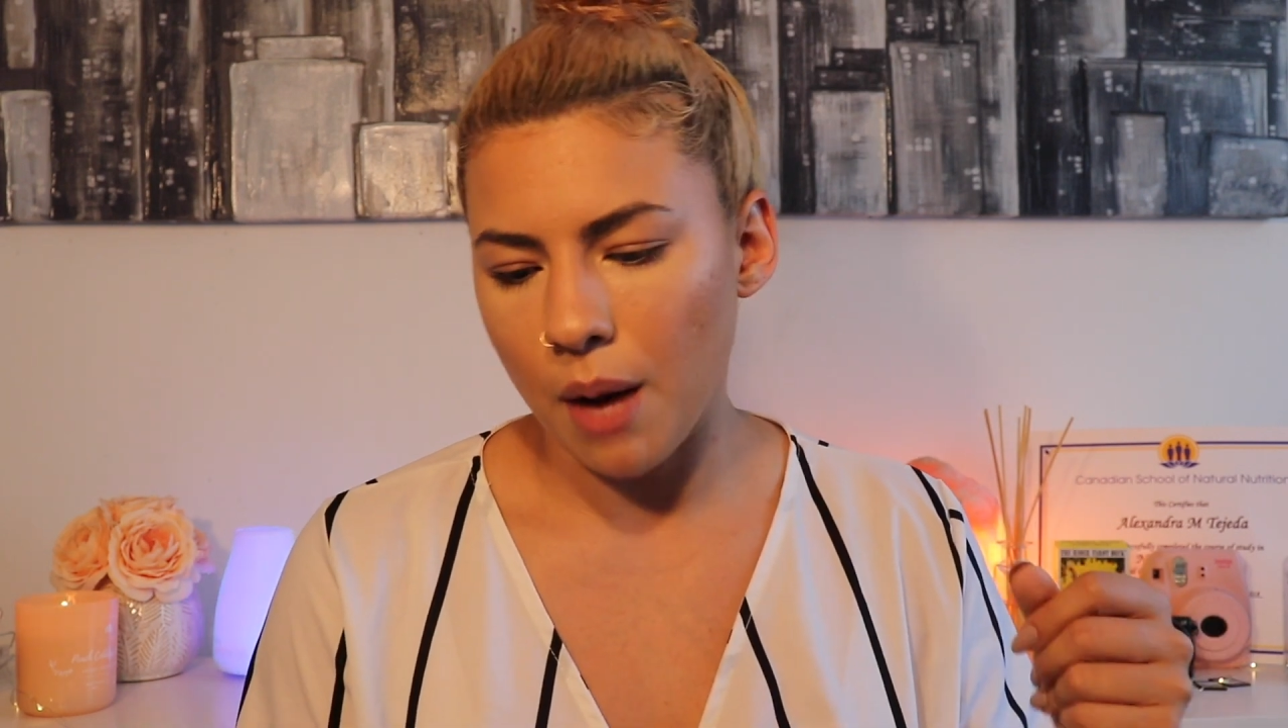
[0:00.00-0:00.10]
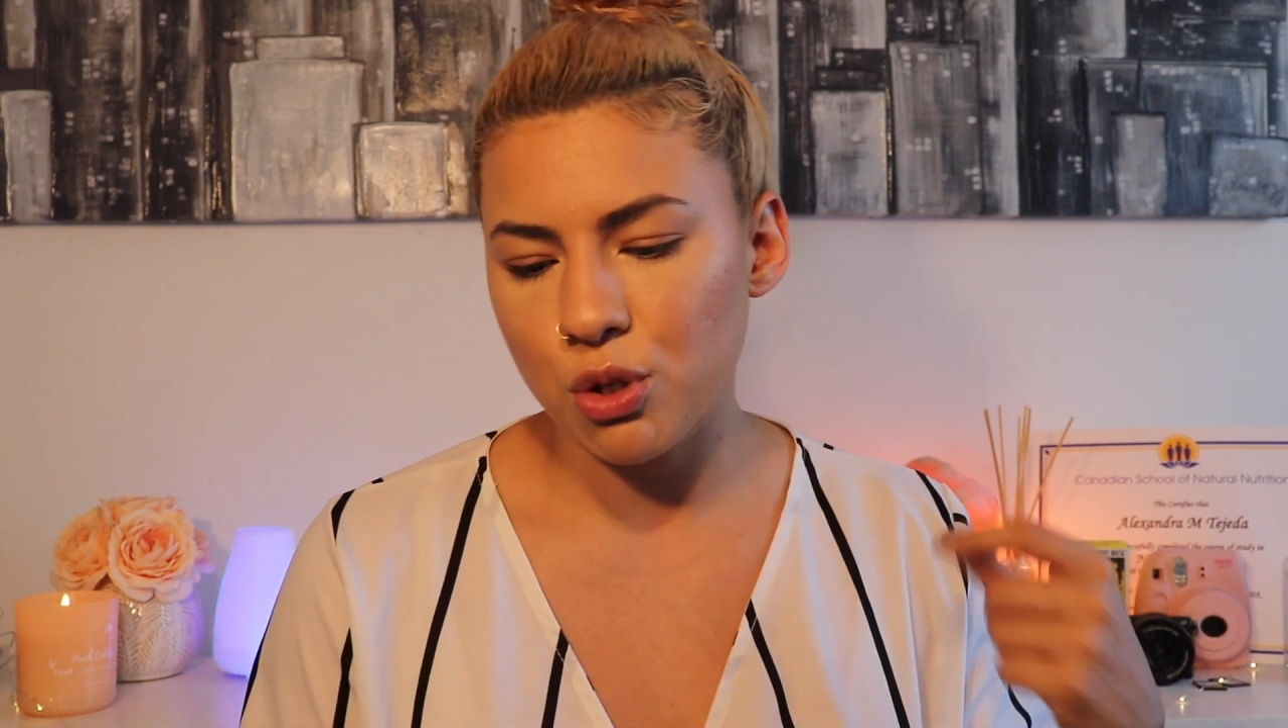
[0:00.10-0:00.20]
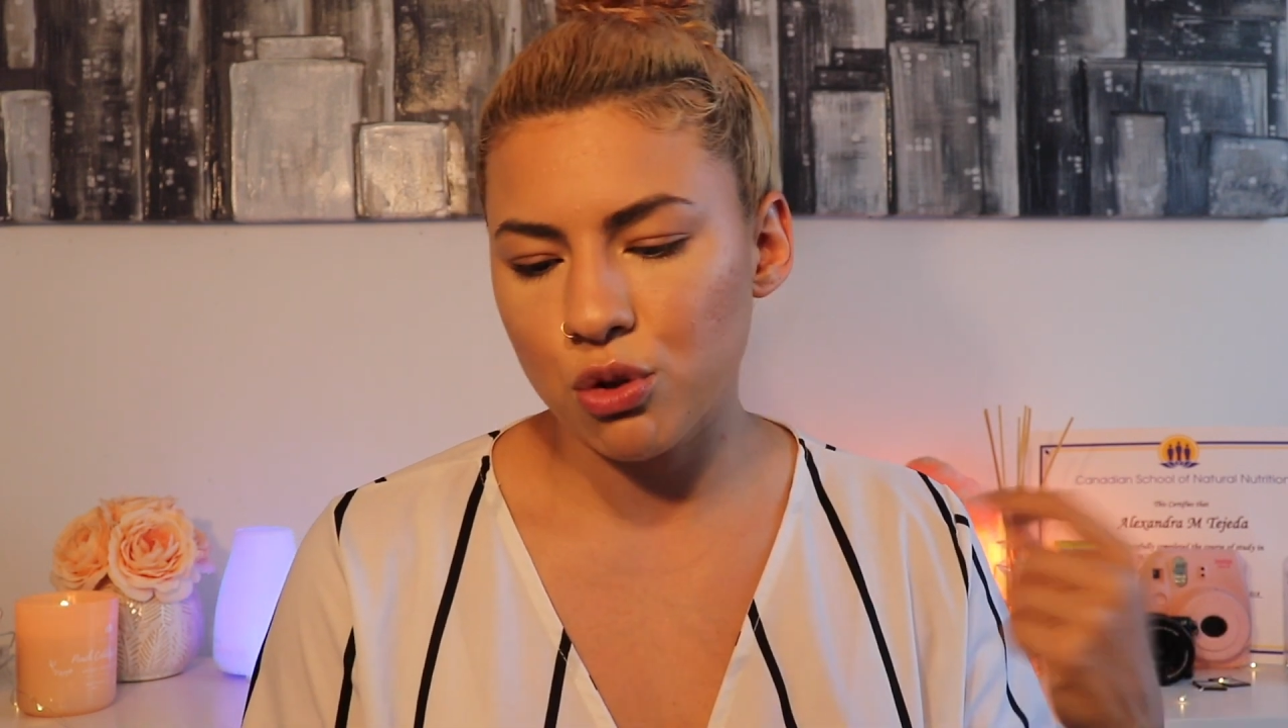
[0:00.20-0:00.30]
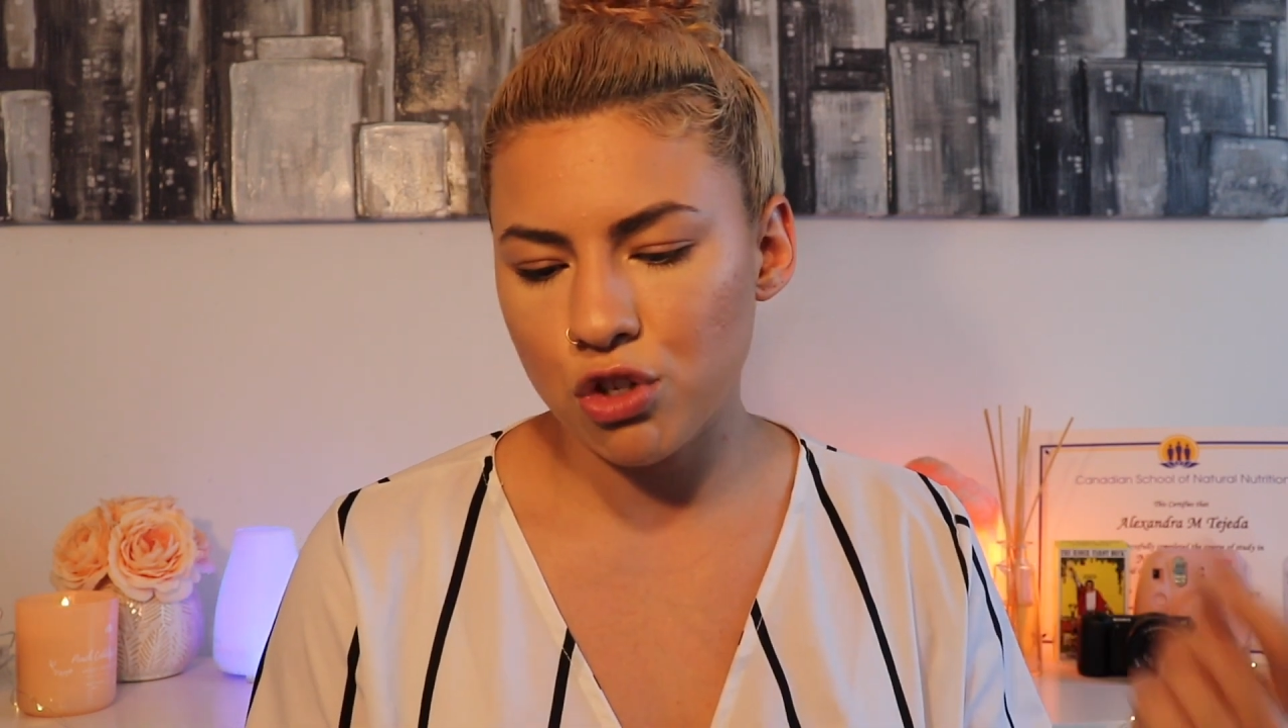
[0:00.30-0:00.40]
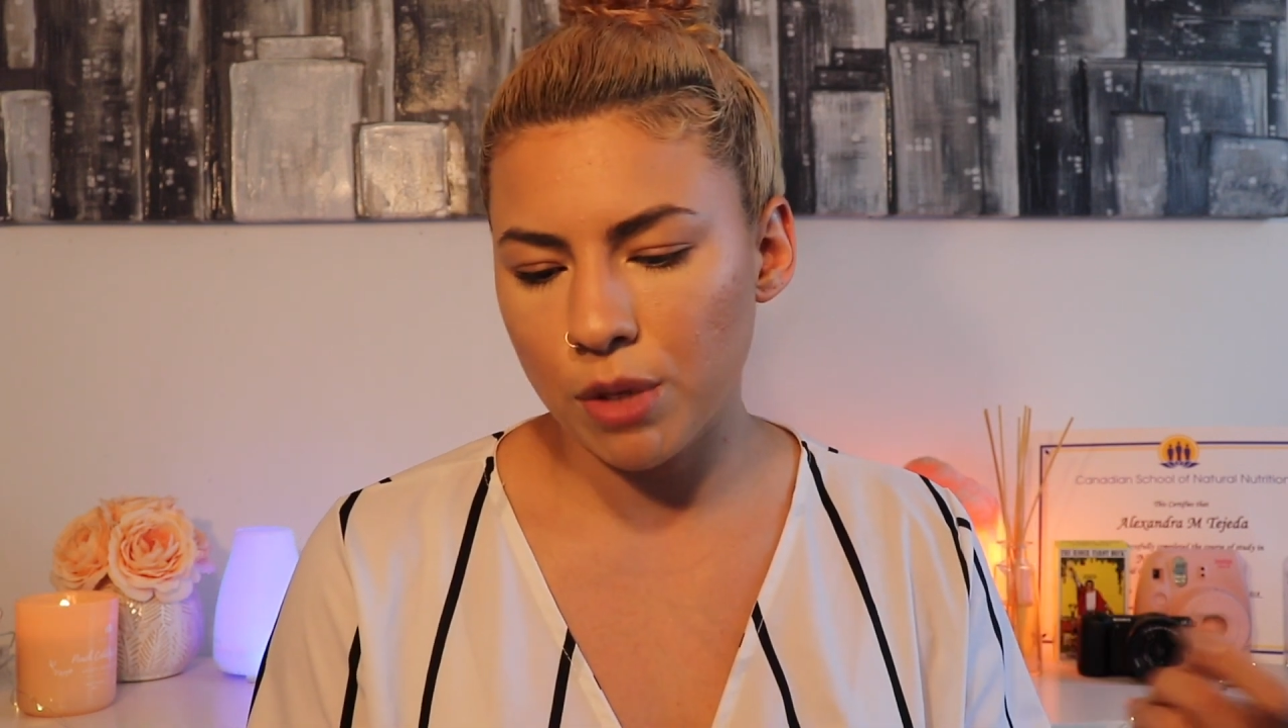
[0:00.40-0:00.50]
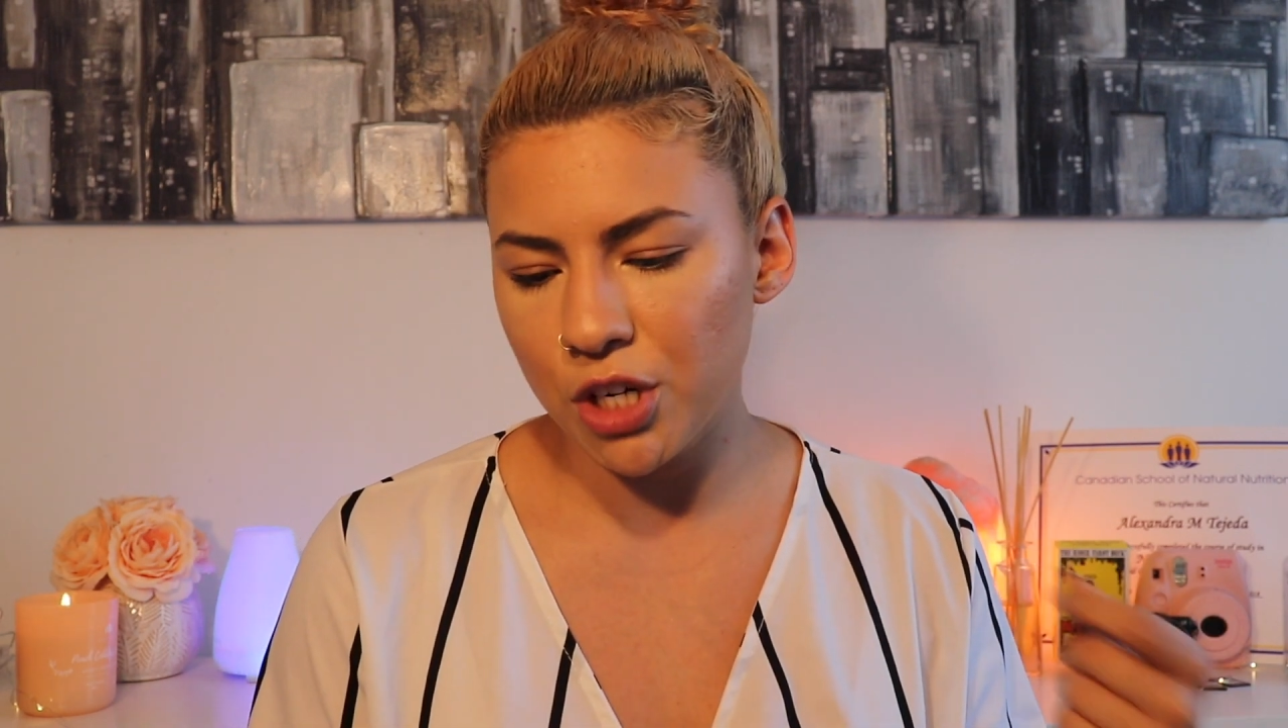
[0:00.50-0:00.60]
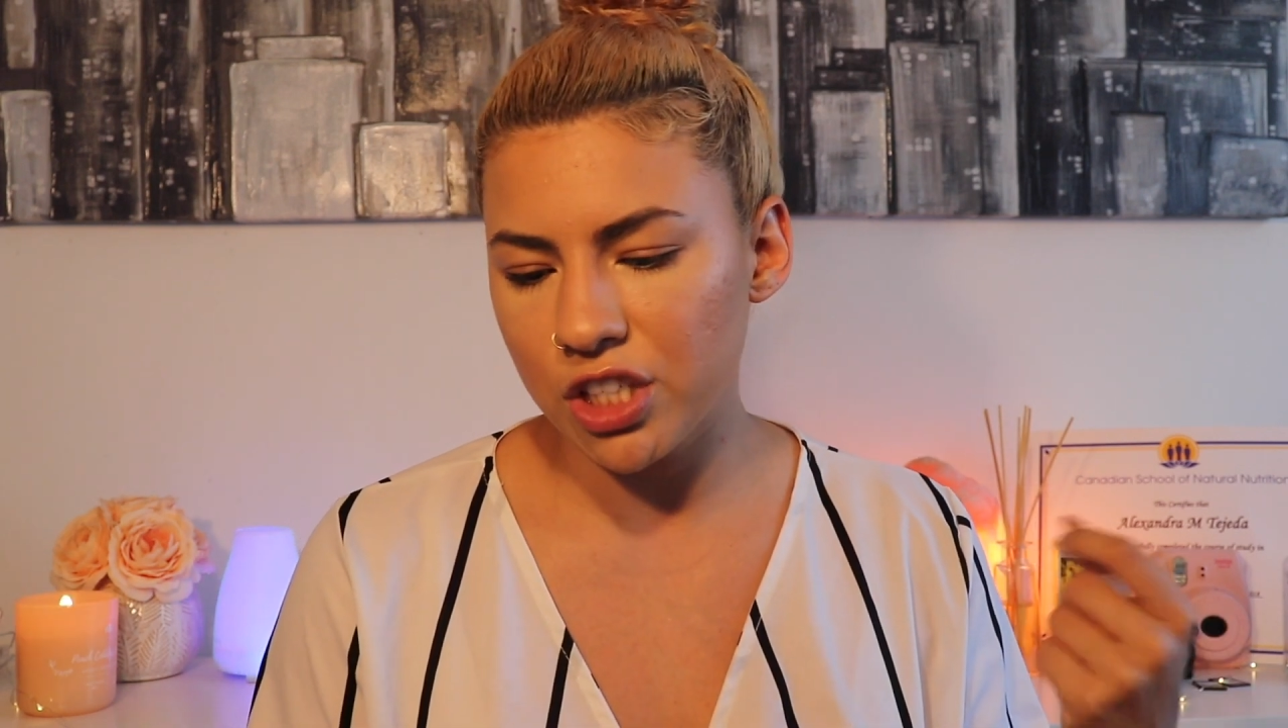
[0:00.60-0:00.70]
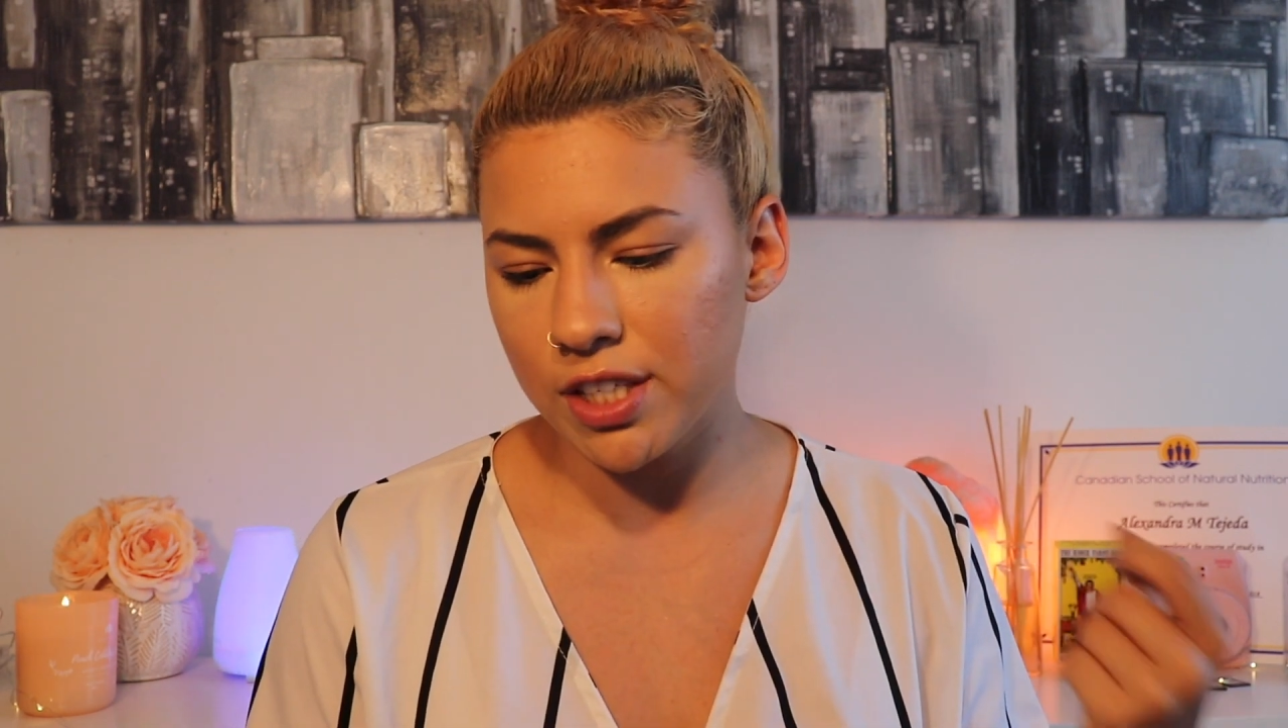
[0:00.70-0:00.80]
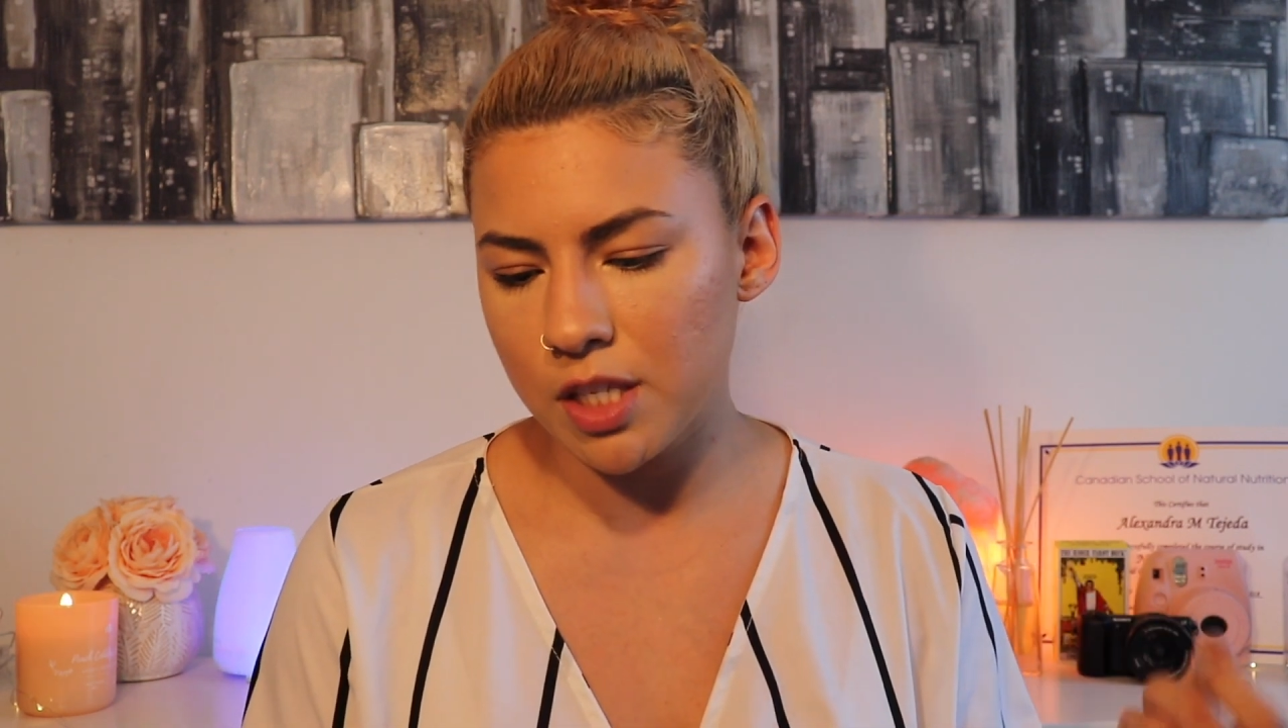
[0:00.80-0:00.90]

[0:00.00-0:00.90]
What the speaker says: So Discrimination